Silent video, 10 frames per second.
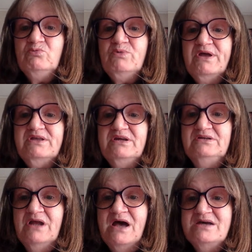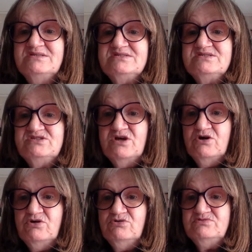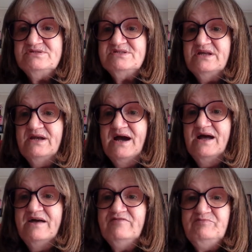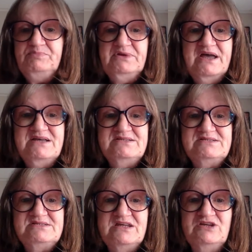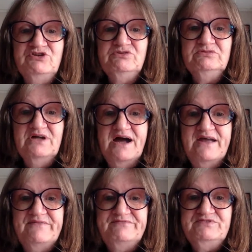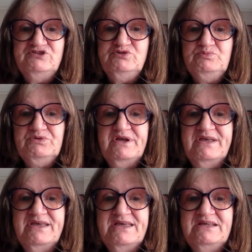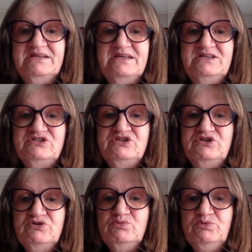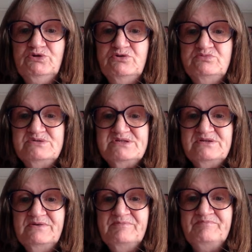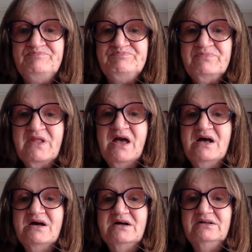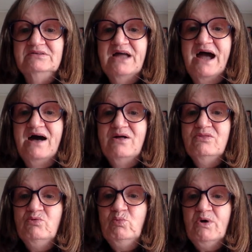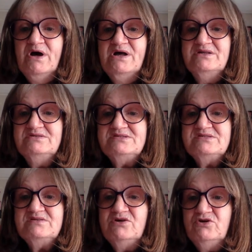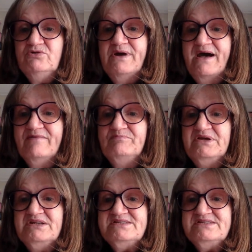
Recognize those that I have placed in your life to bring healing to your wounds. Allow the ones who have been